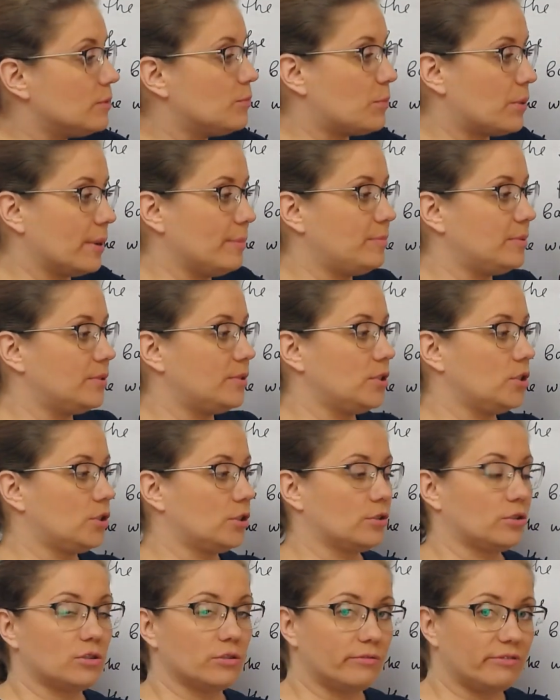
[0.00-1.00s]

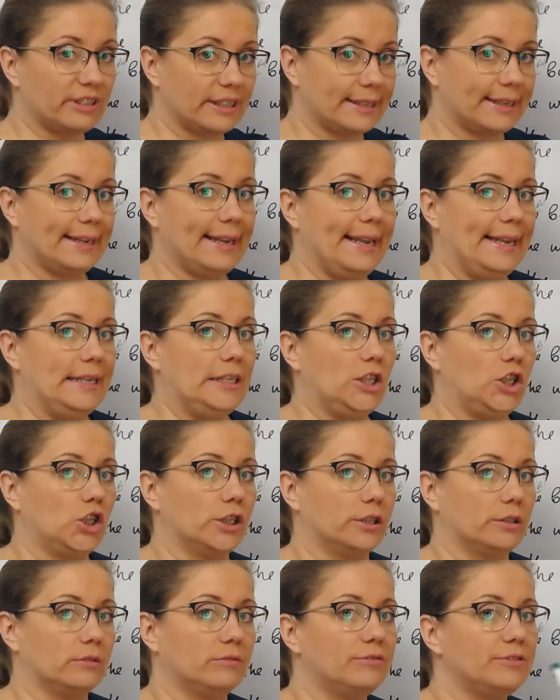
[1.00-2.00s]
prepositions of
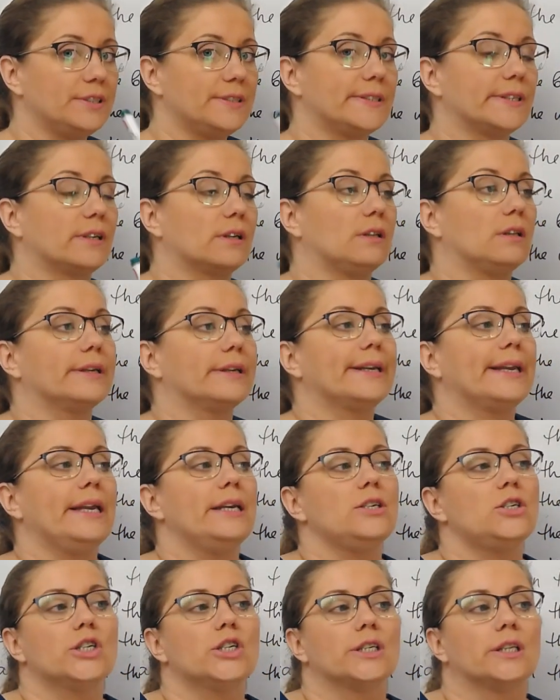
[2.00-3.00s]
location, physical
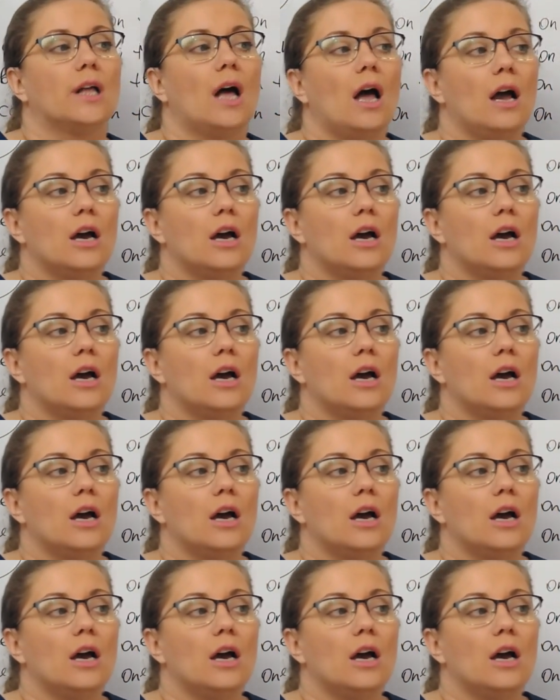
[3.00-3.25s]
location,